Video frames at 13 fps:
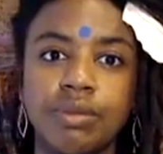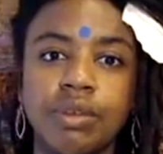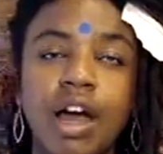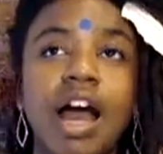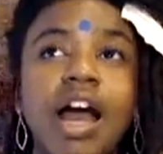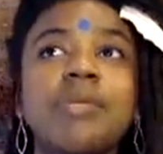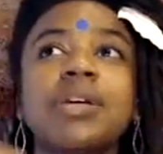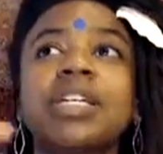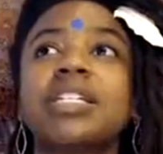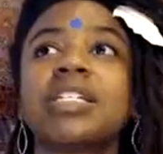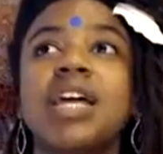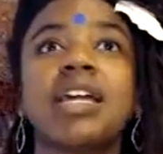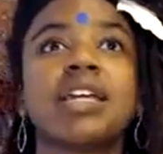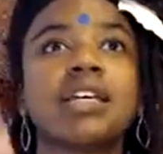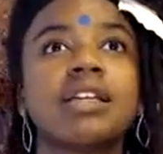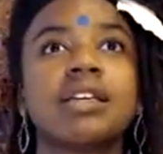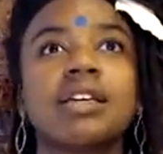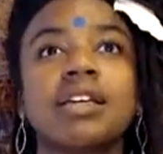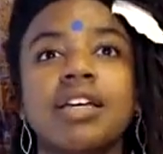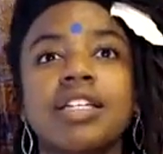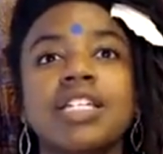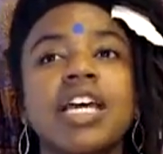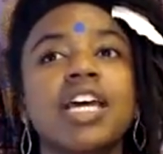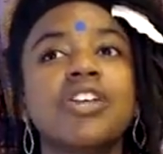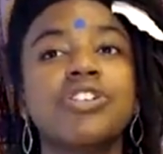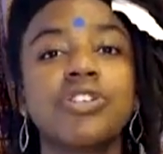I'm excited to
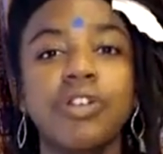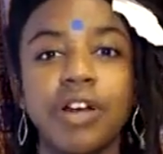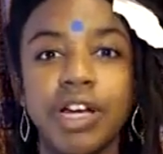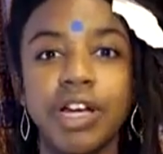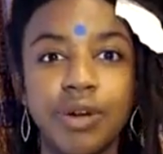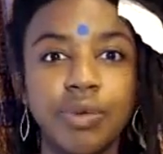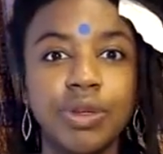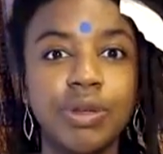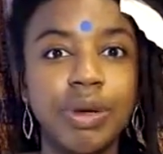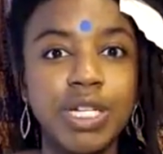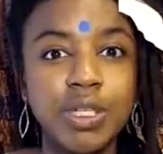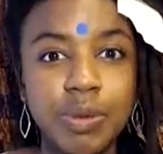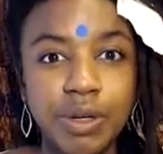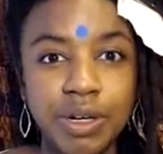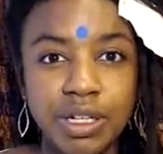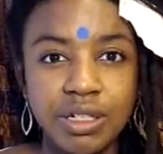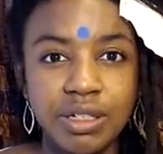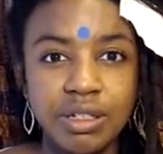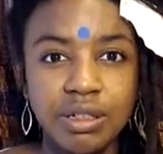integrate with my spirit.